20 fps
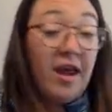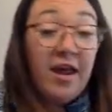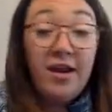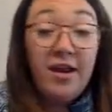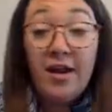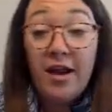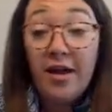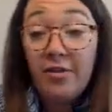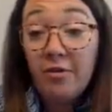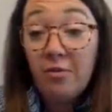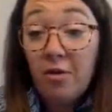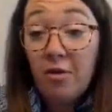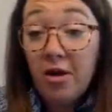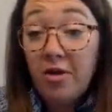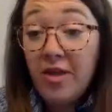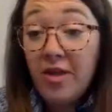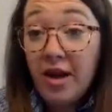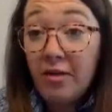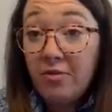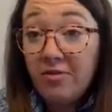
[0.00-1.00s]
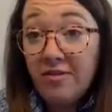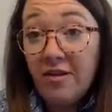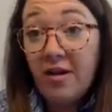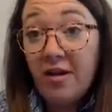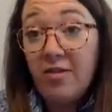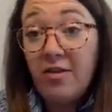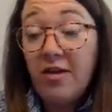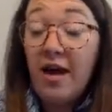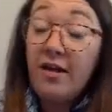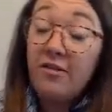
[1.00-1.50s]
And another one that I was
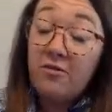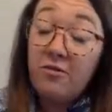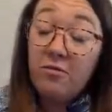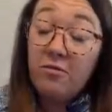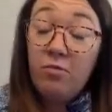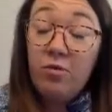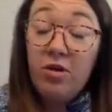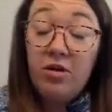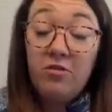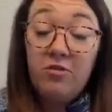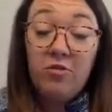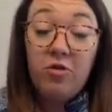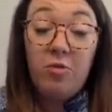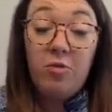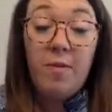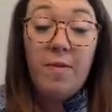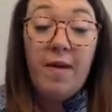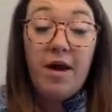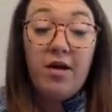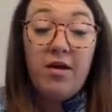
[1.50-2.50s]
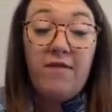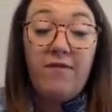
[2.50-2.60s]
telling the last week's group about,